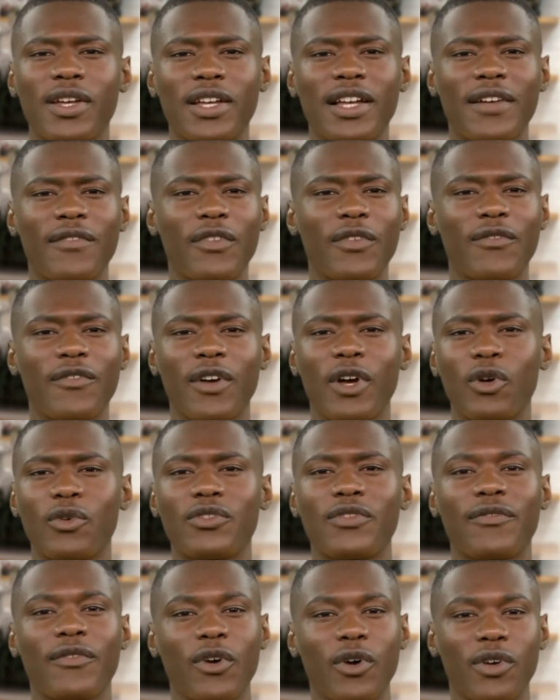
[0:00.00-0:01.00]
If you fail
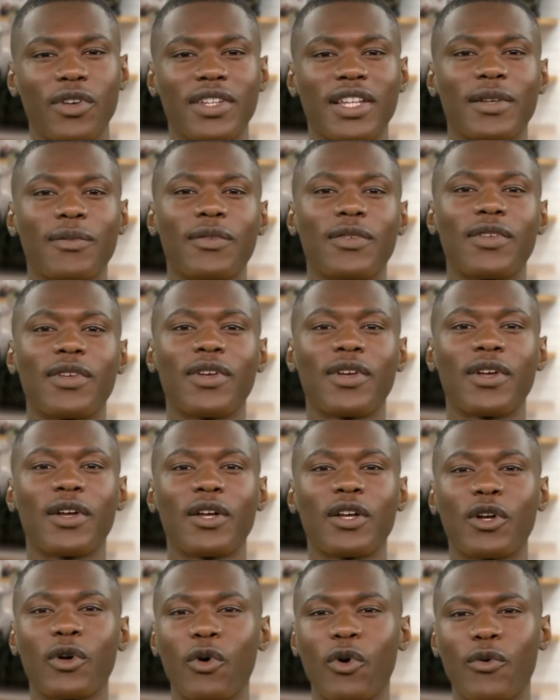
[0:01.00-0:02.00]
to follow them,
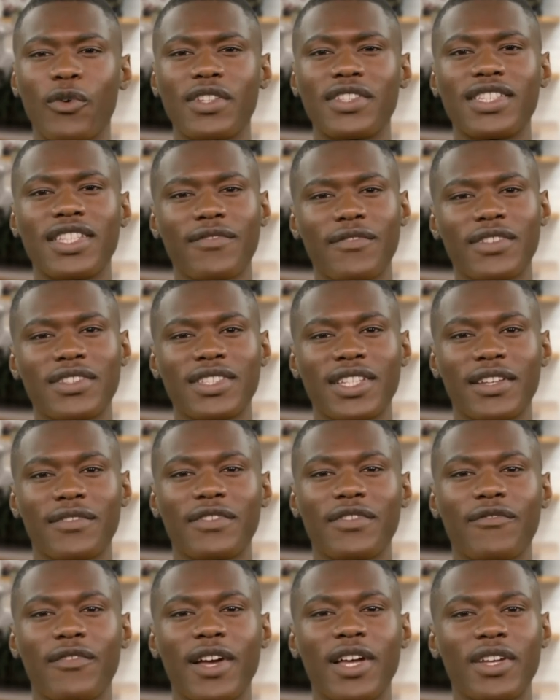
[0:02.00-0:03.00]
you will receive a
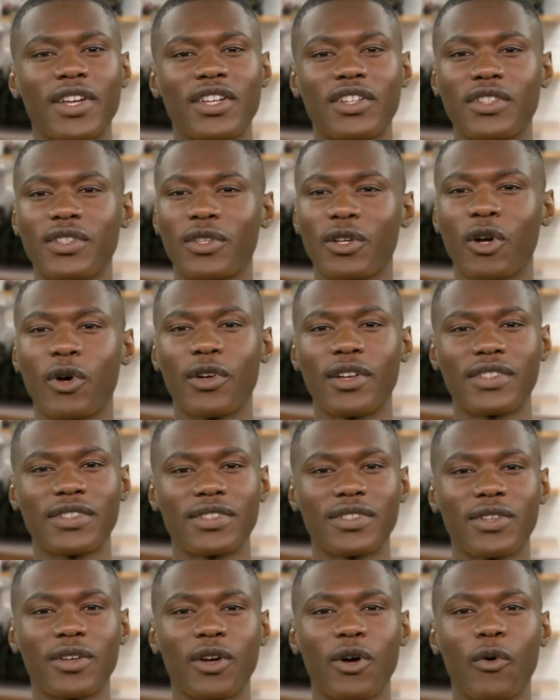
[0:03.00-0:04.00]
safety violation
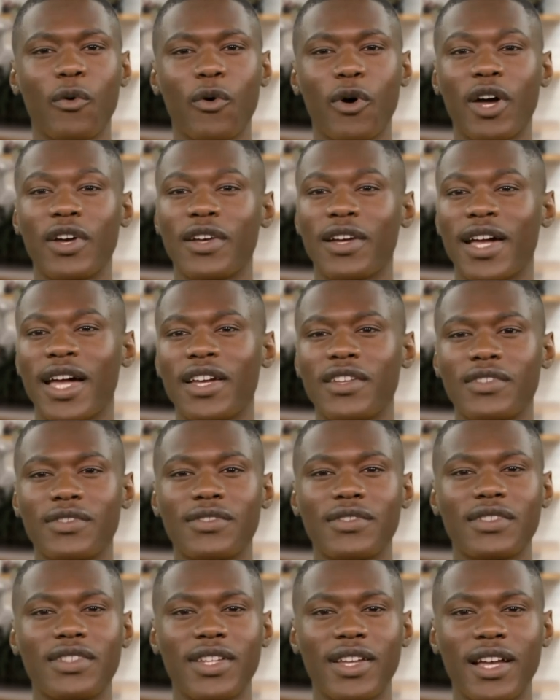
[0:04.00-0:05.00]
notice or other
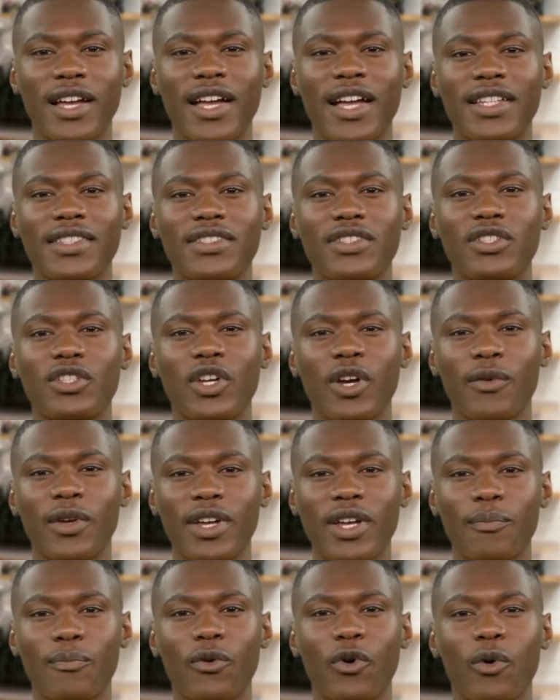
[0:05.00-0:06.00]
actions as
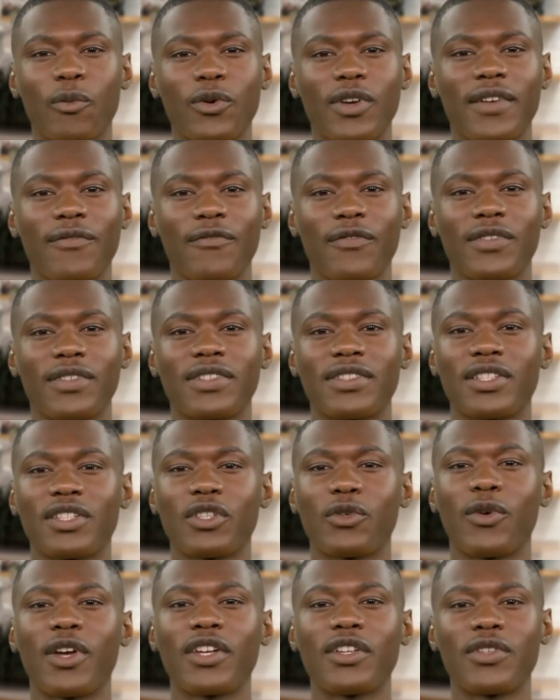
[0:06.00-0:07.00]
determined appropriate for the
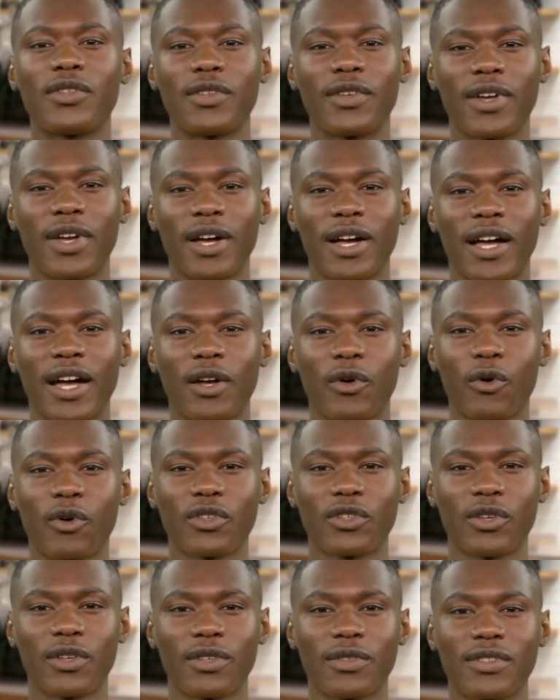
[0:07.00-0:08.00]
situation and/or
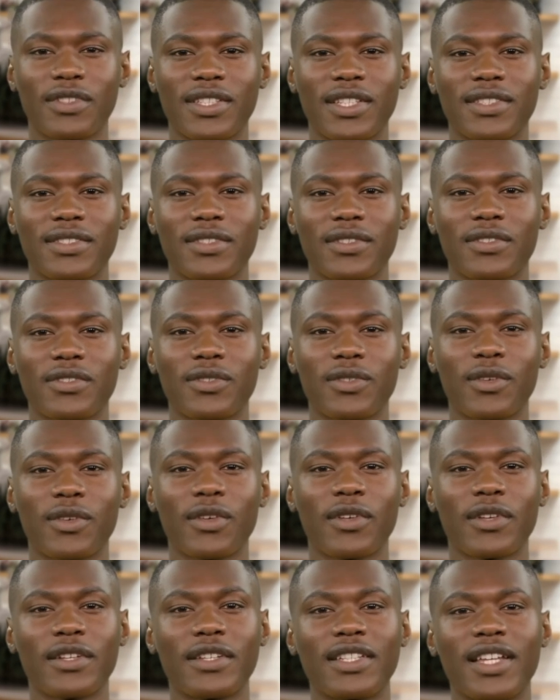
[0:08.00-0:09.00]
circumstances.
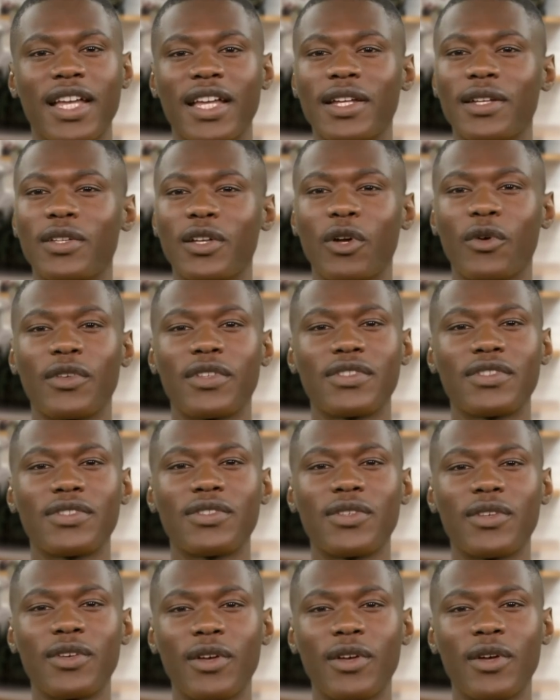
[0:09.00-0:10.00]
Second notice:
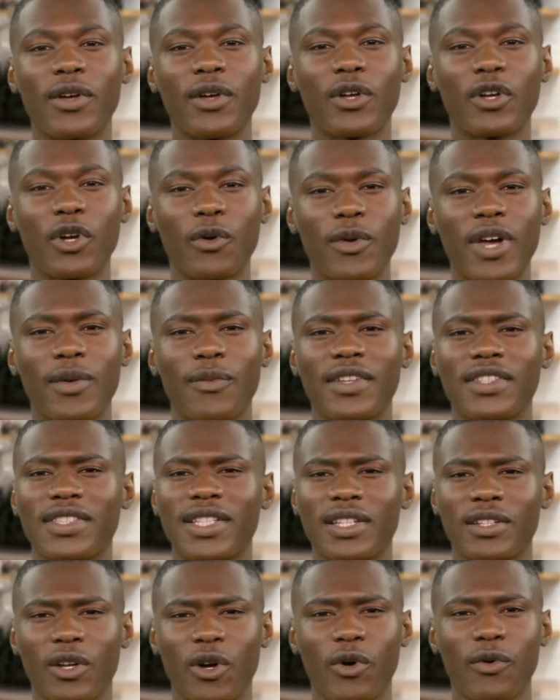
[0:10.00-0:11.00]
you may be
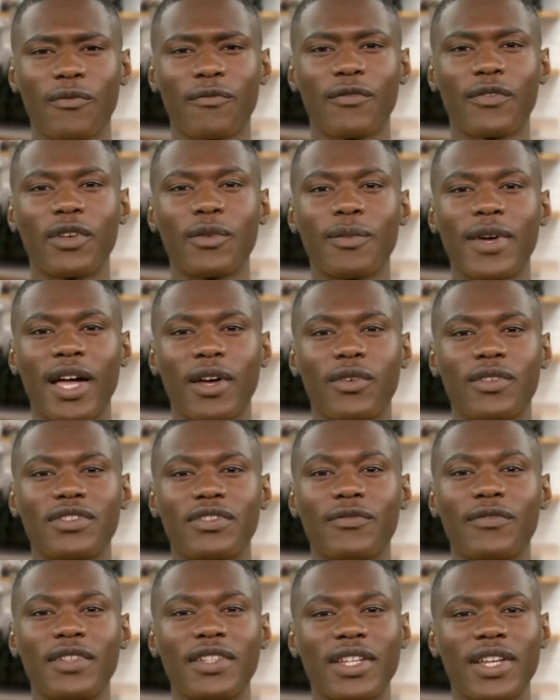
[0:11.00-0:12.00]
sent home for the balance
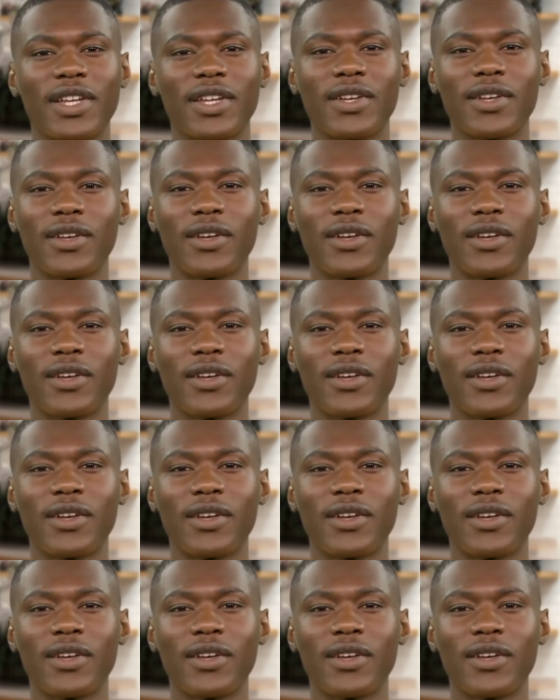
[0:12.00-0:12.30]
of the day.